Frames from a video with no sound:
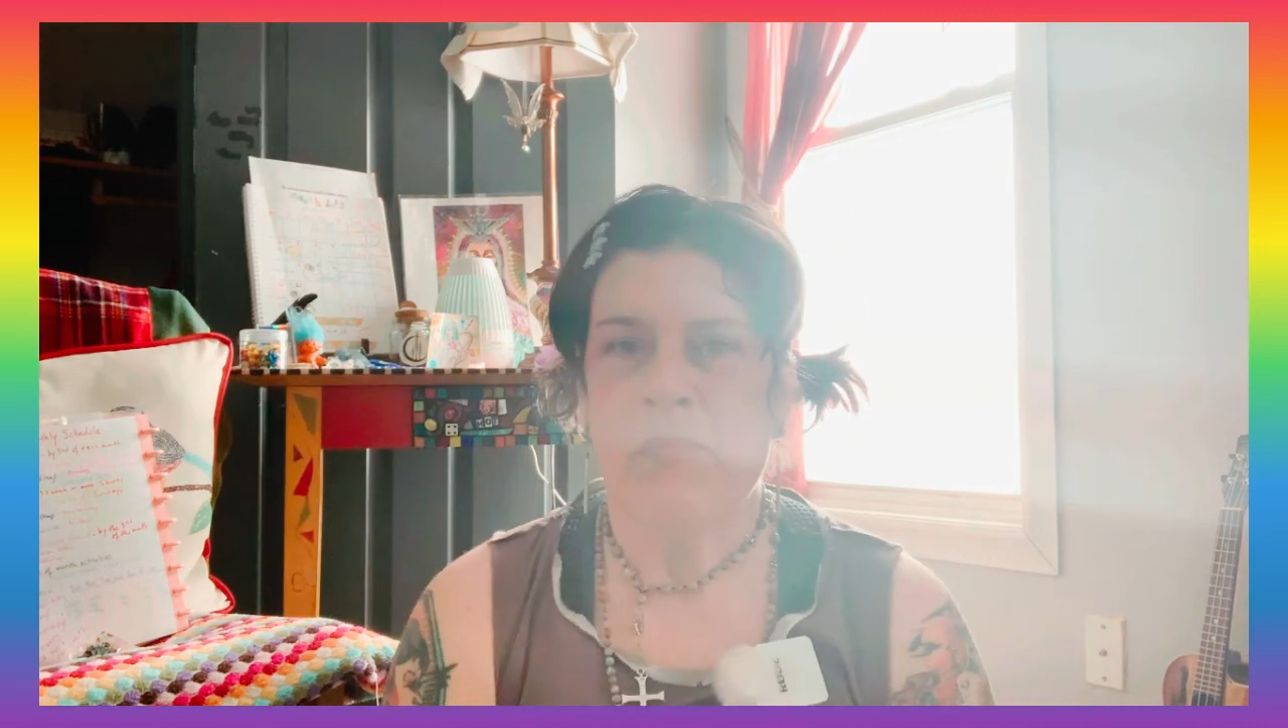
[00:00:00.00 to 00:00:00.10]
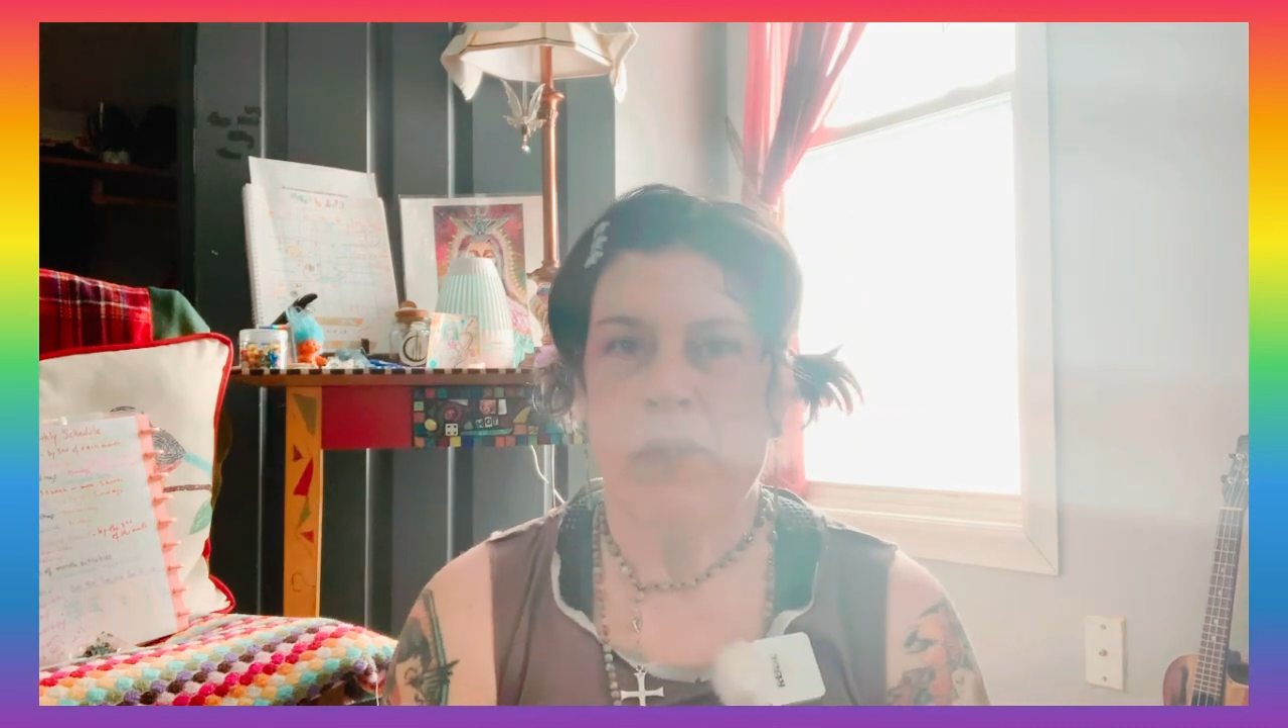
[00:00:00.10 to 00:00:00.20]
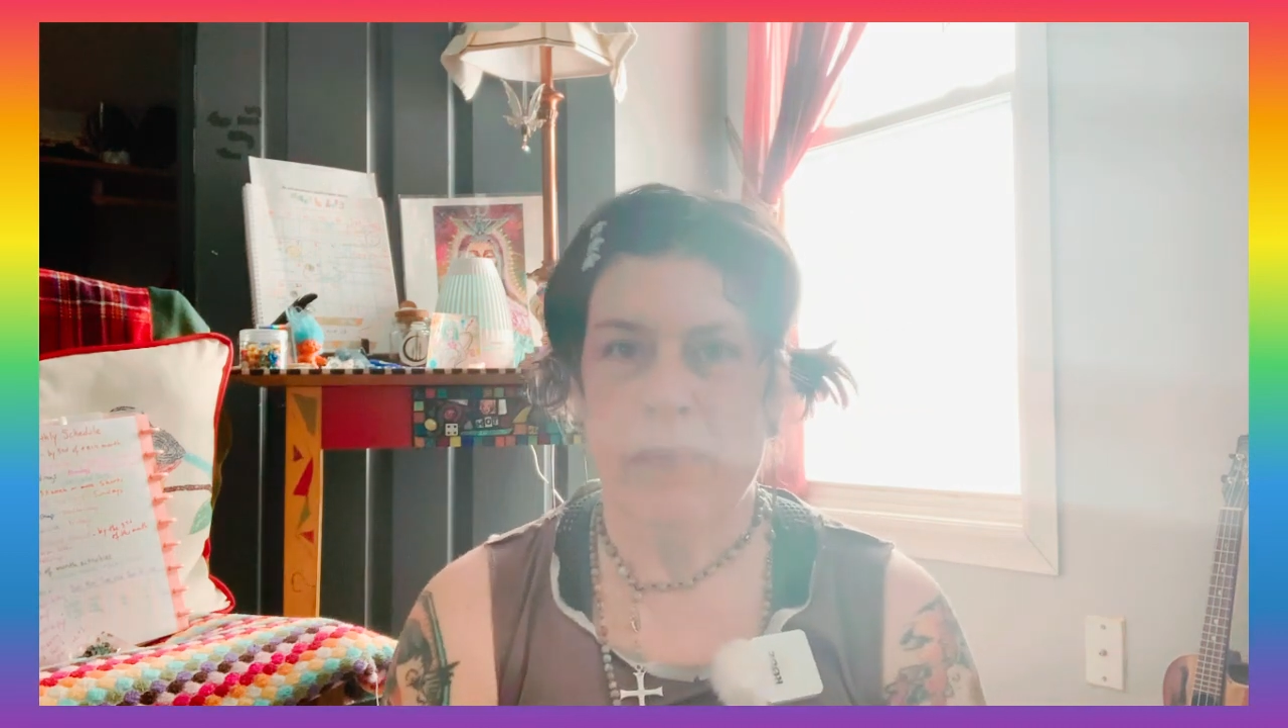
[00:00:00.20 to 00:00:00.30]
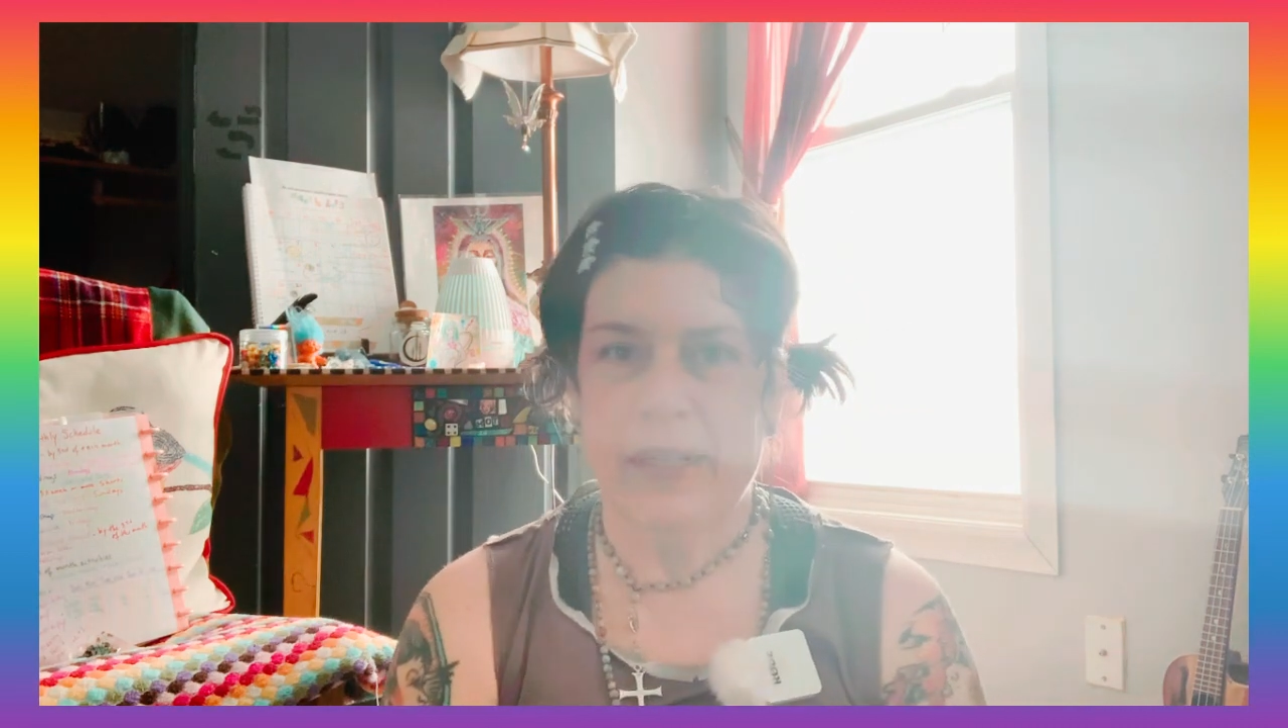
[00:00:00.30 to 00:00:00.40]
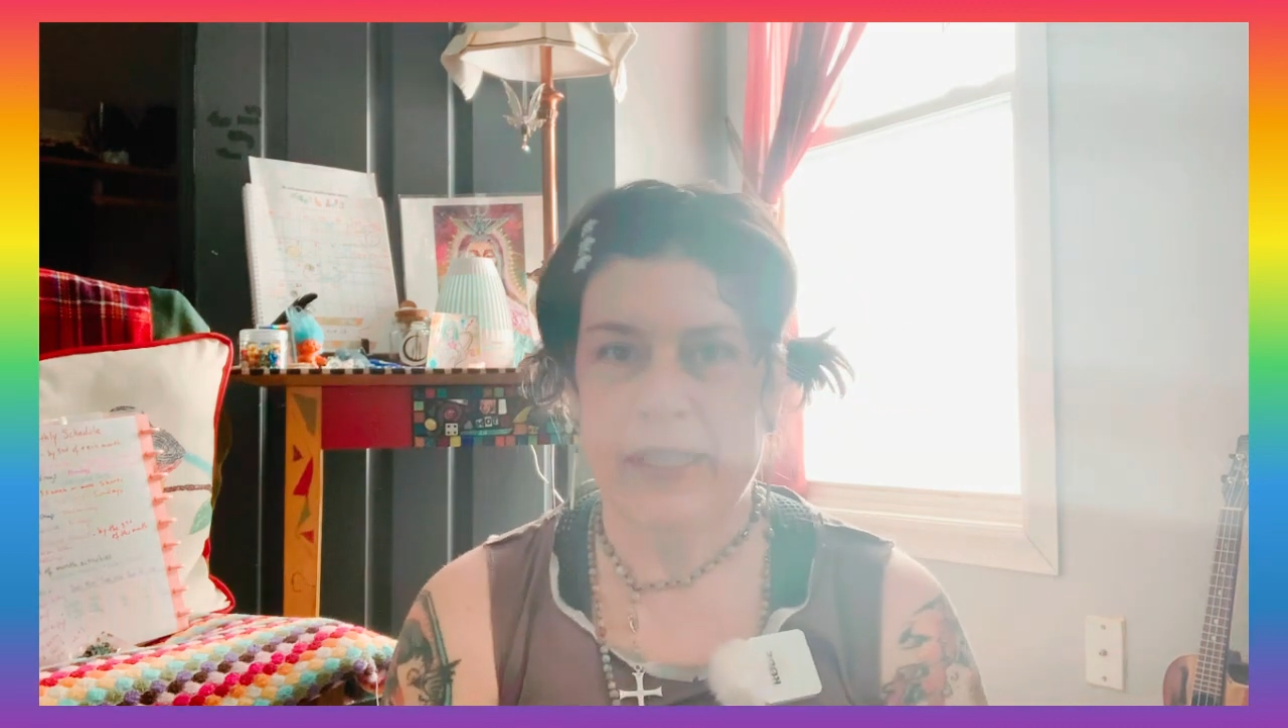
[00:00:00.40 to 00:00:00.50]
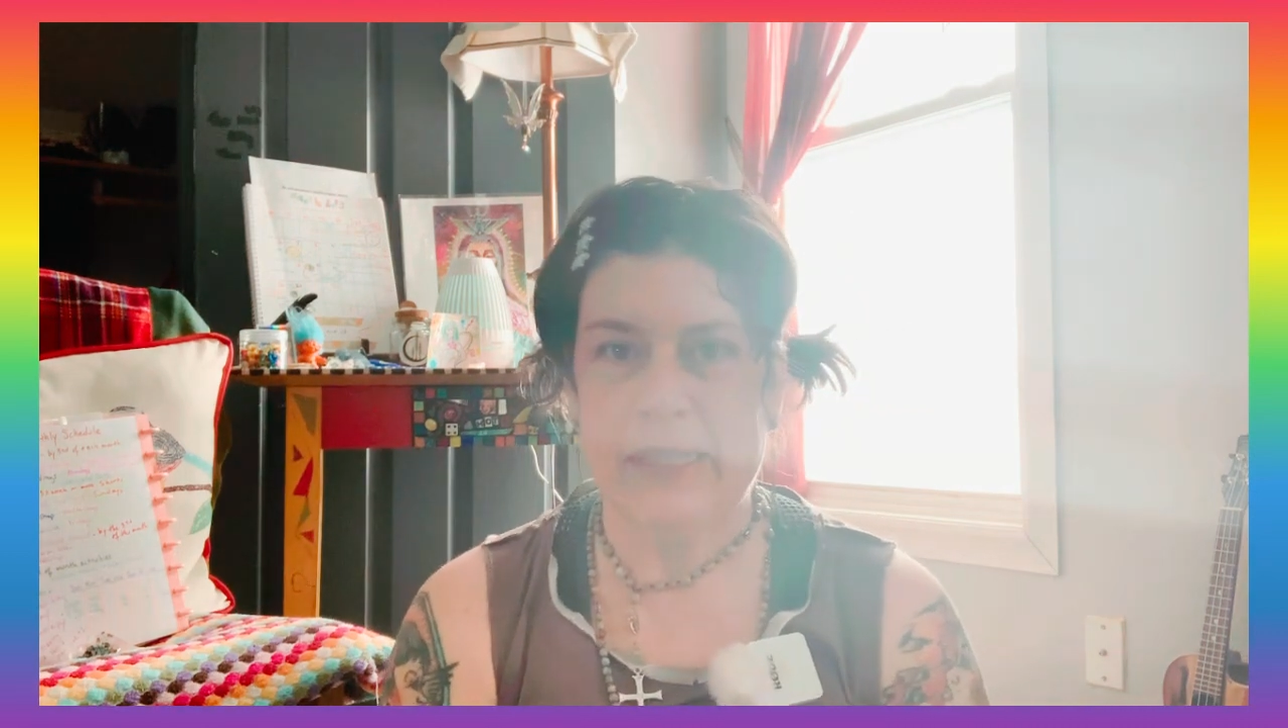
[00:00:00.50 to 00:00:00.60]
But